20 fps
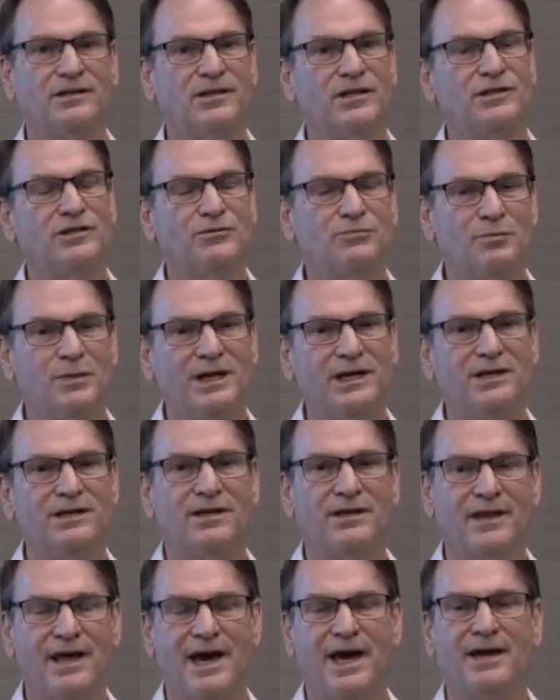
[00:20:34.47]
speak to
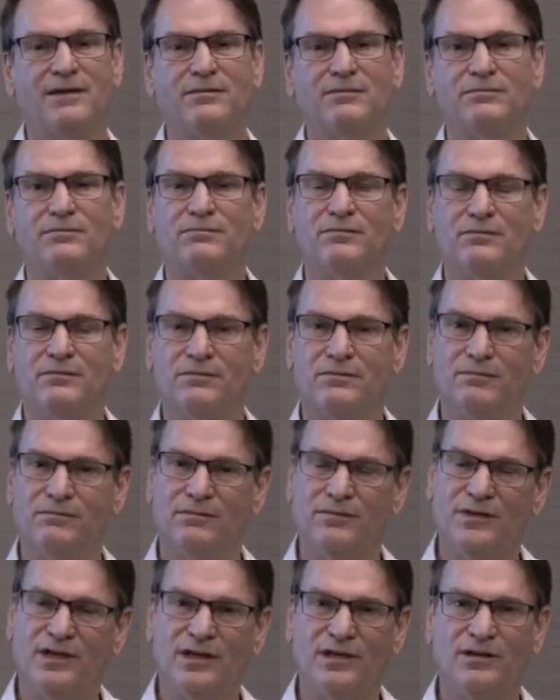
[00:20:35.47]
that
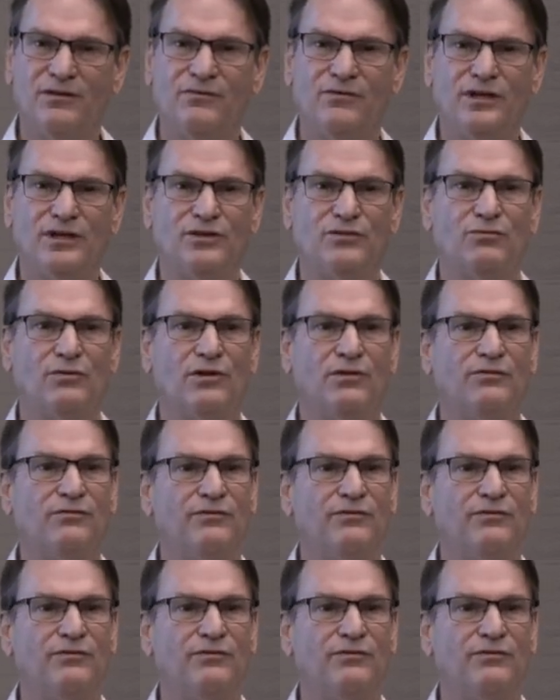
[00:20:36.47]
individual